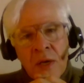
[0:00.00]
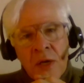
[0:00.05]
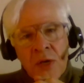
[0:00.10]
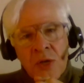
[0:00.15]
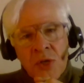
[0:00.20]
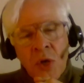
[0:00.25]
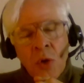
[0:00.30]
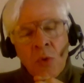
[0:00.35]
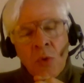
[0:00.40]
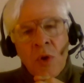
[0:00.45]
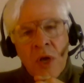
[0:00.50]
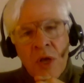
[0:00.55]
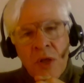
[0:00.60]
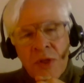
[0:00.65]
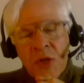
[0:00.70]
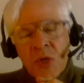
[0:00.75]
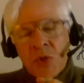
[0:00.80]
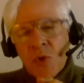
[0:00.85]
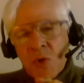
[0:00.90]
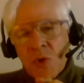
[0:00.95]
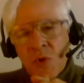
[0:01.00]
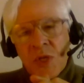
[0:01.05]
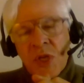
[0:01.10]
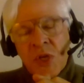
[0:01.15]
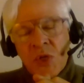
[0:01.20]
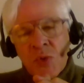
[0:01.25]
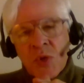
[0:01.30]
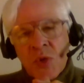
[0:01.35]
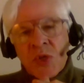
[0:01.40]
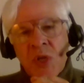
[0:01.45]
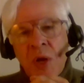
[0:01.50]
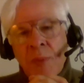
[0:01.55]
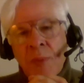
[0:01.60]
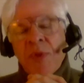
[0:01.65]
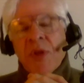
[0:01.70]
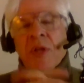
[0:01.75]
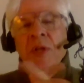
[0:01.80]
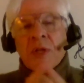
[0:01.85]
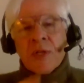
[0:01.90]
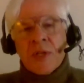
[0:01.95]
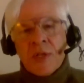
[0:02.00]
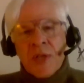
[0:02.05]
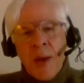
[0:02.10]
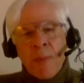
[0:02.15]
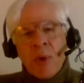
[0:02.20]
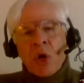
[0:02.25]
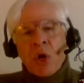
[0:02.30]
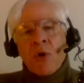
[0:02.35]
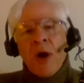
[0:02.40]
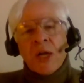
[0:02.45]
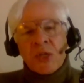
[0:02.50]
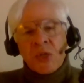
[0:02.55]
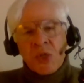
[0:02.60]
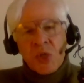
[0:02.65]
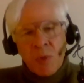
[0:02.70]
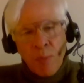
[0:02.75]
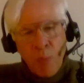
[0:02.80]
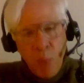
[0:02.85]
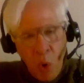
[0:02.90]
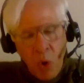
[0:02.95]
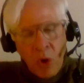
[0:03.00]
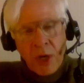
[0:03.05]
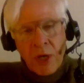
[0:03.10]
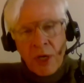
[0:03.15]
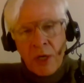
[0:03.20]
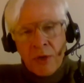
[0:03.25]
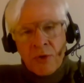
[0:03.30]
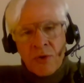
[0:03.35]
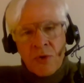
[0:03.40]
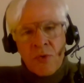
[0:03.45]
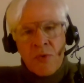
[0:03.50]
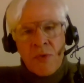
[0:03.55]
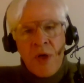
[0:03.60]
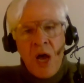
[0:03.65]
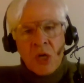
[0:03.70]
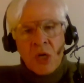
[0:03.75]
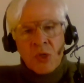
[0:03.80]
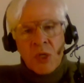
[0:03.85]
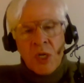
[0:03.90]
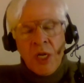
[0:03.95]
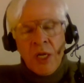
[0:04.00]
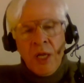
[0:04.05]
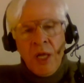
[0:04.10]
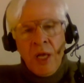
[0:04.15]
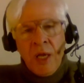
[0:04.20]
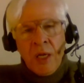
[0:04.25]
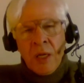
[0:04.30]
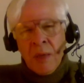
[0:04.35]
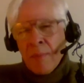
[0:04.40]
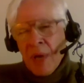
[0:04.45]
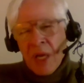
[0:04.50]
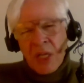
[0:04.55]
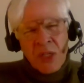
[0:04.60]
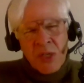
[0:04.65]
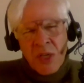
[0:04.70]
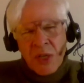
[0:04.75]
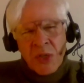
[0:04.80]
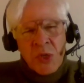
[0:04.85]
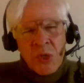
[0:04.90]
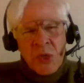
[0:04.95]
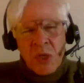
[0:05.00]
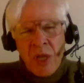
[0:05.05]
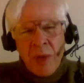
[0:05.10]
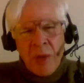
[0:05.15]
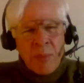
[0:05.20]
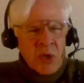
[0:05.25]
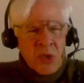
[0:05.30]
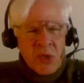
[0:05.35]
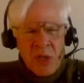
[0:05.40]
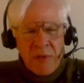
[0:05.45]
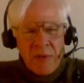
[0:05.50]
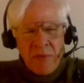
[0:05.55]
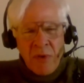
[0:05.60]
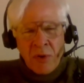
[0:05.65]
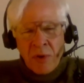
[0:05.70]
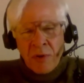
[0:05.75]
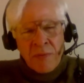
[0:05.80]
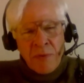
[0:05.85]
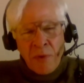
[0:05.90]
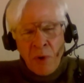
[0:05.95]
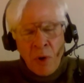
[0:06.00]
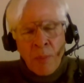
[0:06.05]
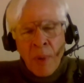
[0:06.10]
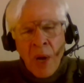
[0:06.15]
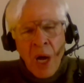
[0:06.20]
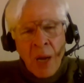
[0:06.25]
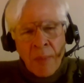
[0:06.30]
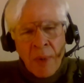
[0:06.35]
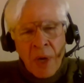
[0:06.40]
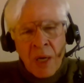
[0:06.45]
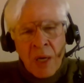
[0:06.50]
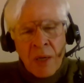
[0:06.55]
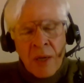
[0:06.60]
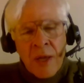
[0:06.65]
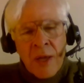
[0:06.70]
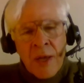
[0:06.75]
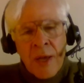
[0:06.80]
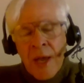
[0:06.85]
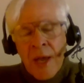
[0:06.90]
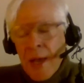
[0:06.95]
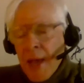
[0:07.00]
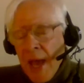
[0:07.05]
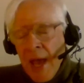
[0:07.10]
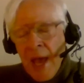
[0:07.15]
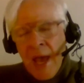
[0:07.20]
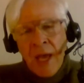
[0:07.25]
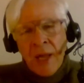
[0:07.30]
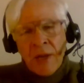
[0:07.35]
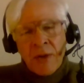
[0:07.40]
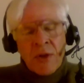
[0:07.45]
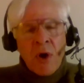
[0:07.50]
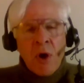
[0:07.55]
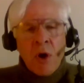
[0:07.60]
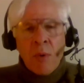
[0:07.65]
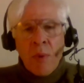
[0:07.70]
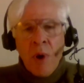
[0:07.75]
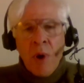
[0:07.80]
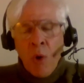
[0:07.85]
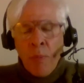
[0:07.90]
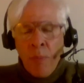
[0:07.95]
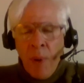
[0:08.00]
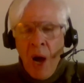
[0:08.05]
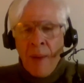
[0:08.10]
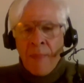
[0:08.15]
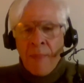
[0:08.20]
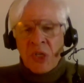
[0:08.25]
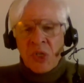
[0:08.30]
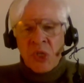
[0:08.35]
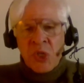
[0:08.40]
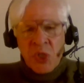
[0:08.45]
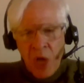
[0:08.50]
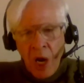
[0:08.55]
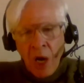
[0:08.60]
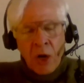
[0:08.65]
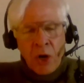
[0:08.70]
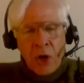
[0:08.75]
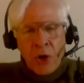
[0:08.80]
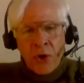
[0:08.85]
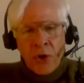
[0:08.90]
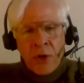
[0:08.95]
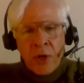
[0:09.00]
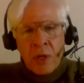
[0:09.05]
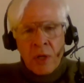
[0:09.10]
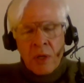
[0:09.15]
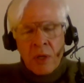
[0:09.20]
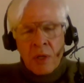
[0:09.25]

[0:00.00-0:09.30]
So this was something Democrats supported in 2008. It made sense to them because they voted for Obama. And Obama suckered